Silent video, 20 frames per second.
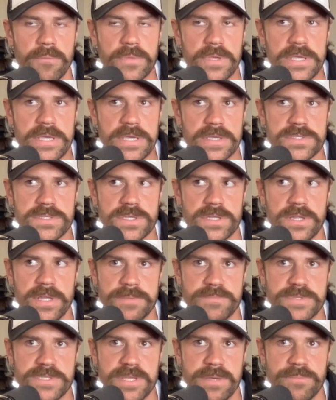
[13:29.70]
he has
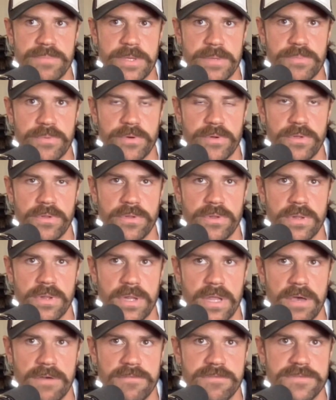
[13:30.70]
clips that people
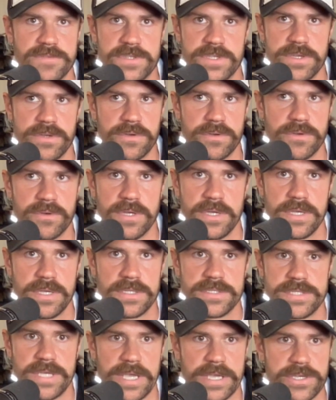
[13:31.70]
love to
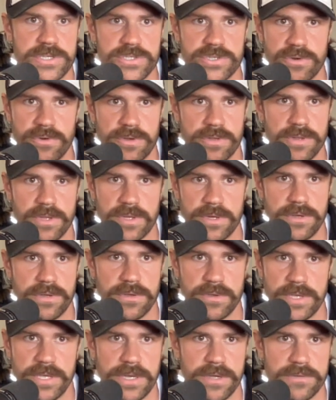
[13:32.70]
take short
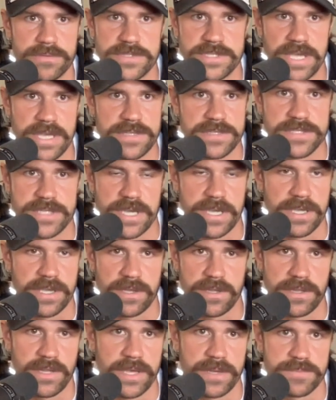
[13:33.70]
little, you know,
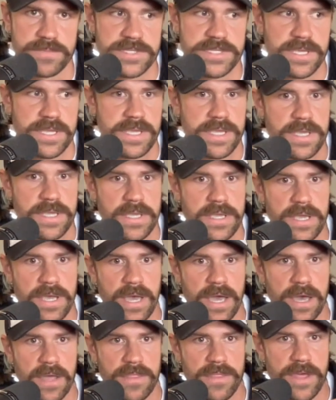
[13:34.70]
10-second clips
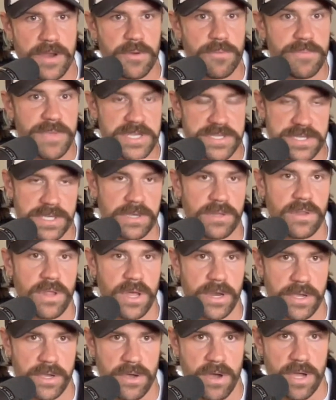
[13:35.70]
that are missing a
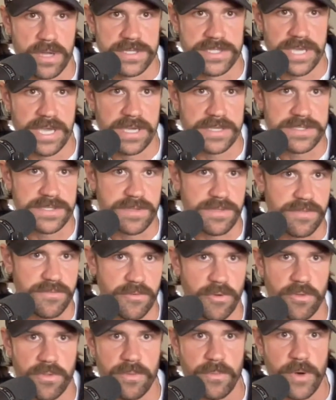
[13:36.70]
lot of context and
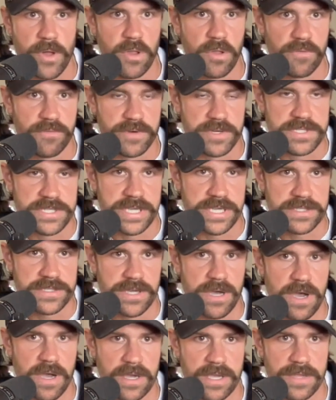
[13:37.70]
throw them all over
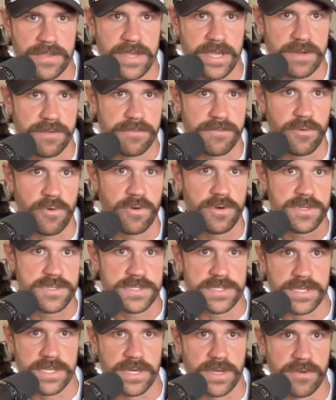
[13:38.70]
TikTok. And then, of
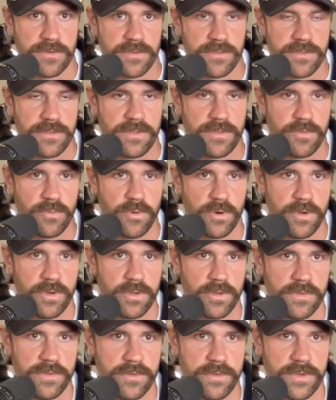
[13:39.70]
course, you know, the
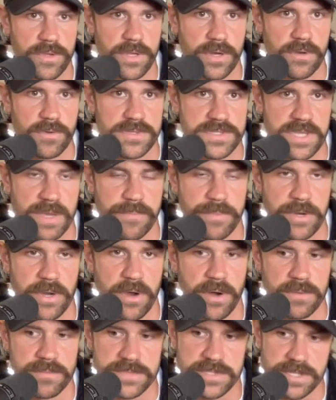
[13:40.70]
world, you know, is up in
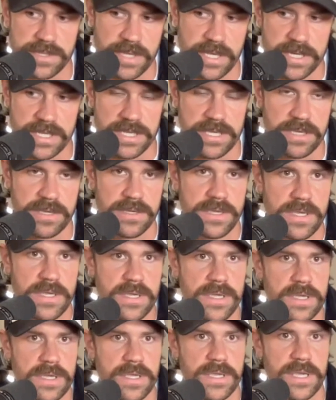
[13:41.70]
arms and then he
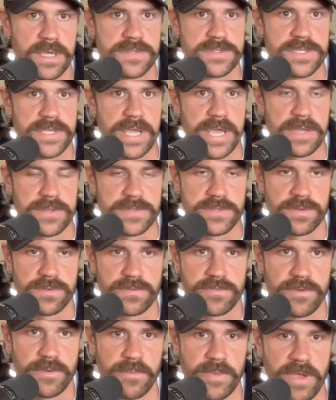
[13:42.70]
gets
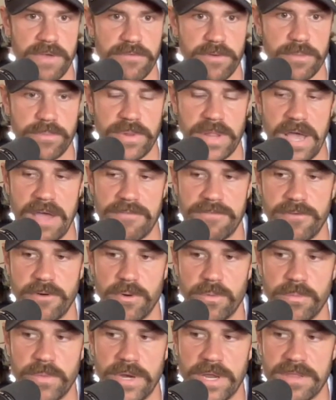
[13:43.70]
canceled from every
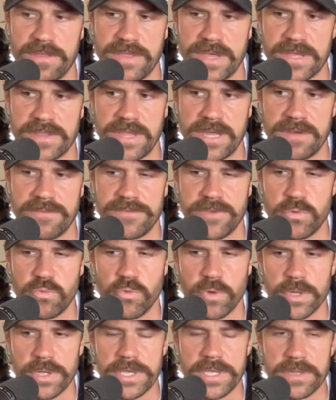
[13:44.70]
platform. But I think that if you
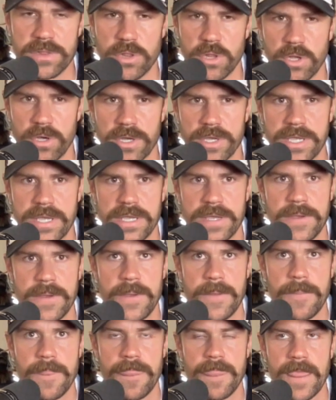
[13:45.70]
really look
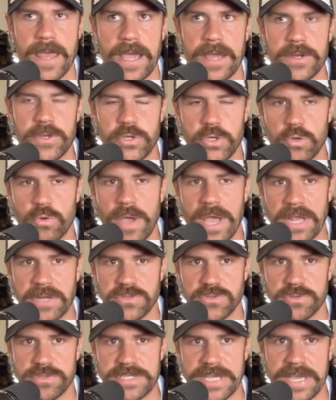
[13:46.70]
at who
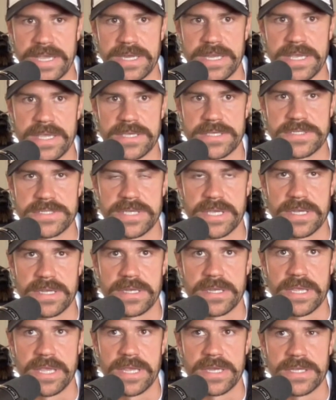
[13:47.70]
Andrew Tate is
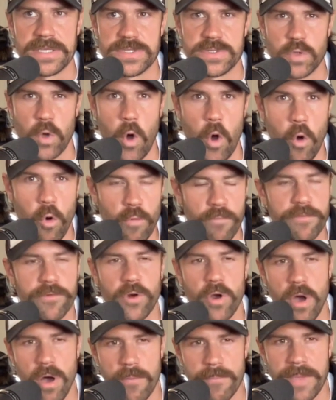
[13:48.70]
and his
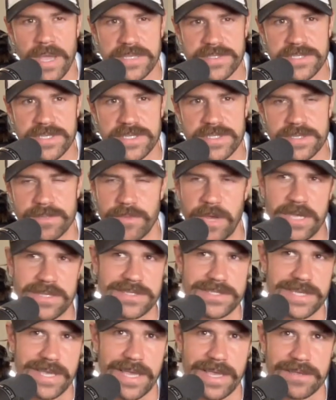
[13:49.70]
overall message, I'm not
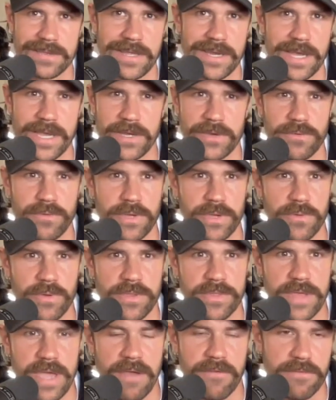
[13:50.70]
saying that I agree
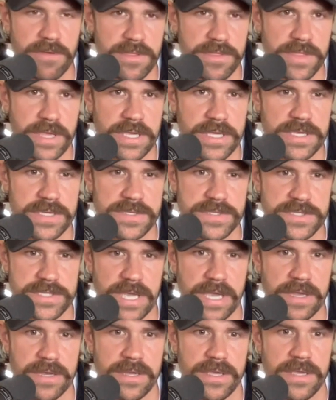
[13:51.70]
with everything he
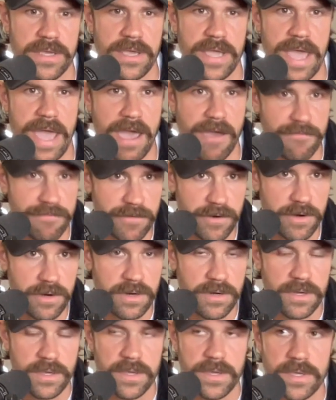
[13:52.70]
said
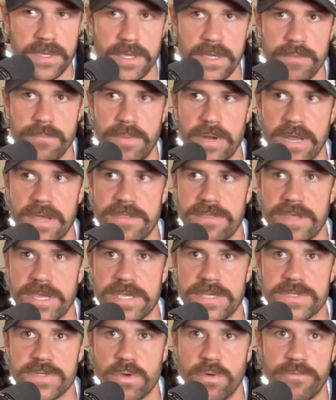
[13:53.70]
ever, but I think
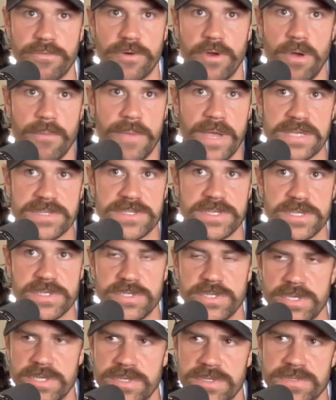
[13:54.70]
his overall
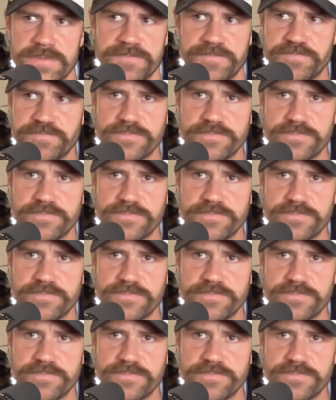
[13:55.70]
message is